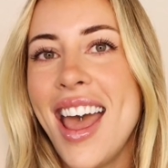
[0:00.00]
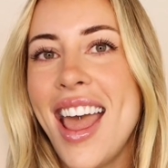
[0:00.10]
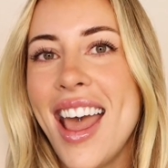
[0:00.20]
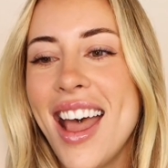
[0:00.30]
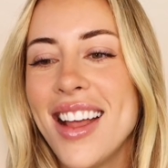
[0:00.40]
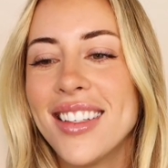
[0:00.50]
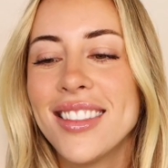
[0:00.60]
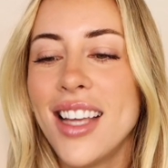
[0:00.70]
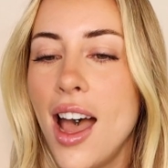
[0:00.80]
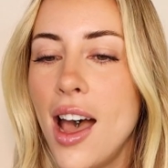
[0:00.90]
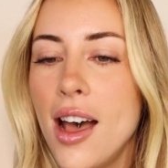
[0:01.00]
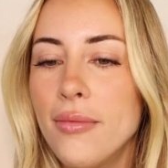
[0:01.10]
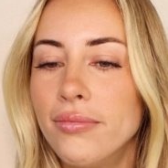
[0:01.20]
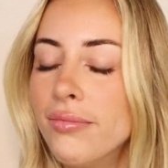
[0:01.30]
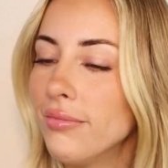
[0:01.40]

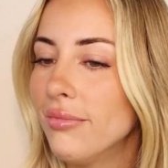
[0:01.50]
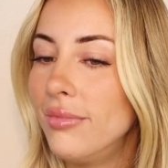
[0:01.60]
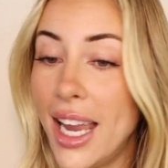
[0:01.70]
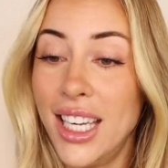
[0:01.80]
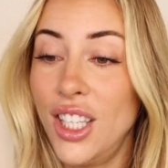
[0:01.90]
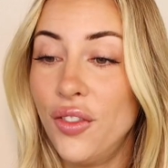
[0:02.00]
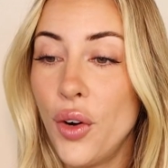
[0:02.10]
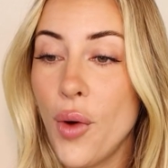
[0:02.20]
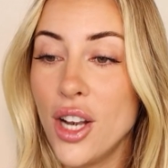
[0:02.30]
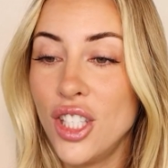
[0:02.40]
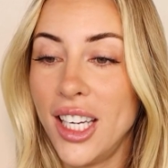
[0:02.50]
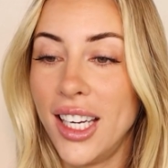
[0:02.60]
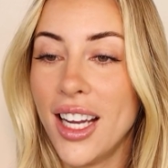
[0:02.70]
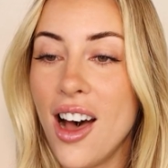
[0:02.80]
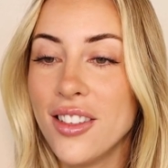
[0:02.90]
And thank you for watching.